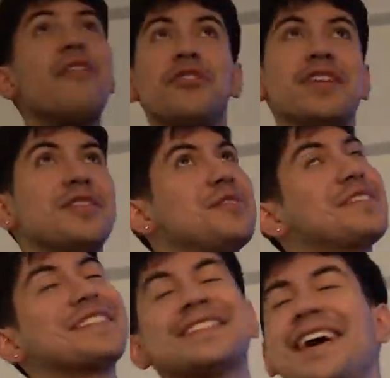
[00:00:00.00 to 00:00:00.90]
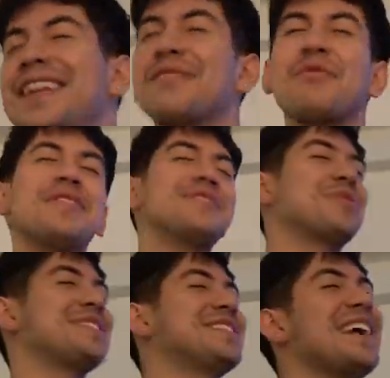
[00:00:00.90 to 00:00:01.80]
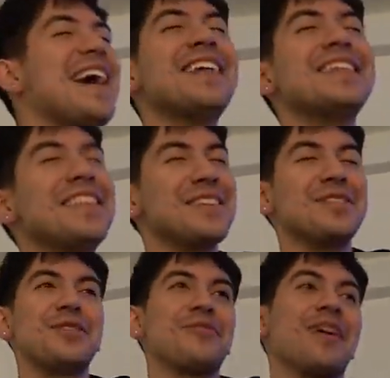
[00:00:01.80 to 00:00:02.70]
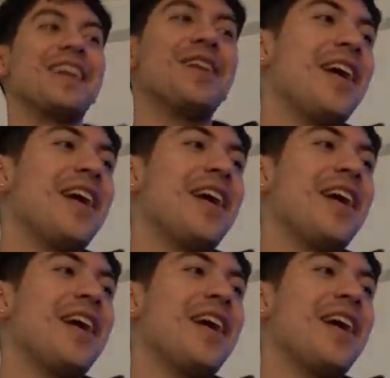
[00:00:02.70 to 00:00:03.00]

Everything you do is exciting. We just want to see anything you do, Rhino.